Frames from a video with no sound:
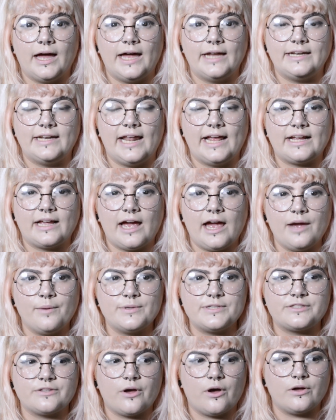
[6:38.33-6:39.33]
And like, I
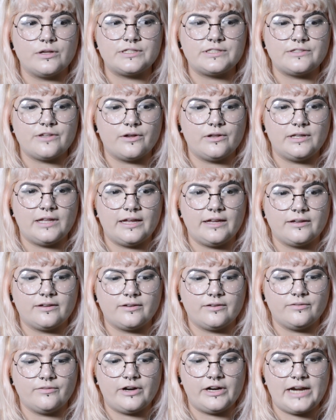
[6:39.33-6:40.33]
was also
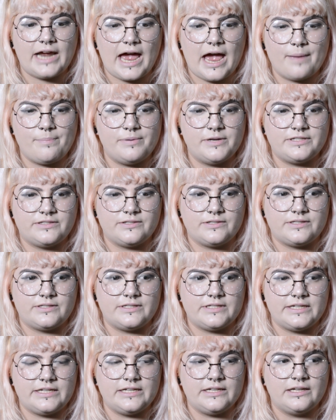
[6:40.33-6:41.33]
like very happy to
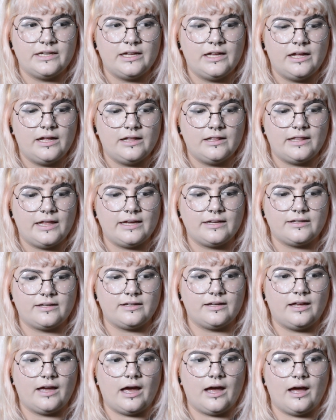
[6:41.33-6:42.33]
see,
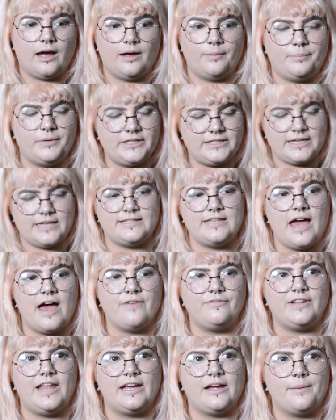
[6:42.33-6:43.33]
like, BTS
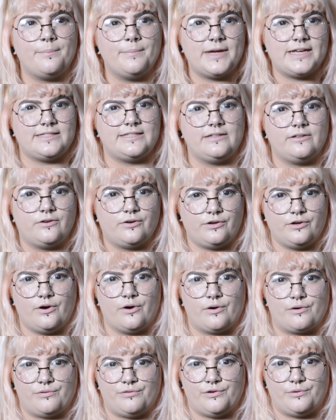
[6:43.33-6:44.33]
have like amazing
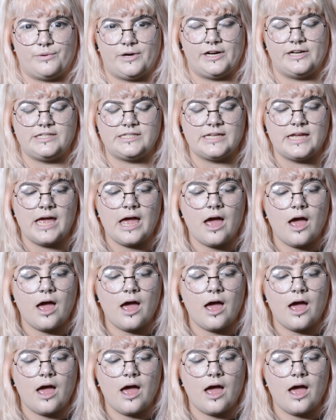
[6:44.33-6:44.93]
choreography, right?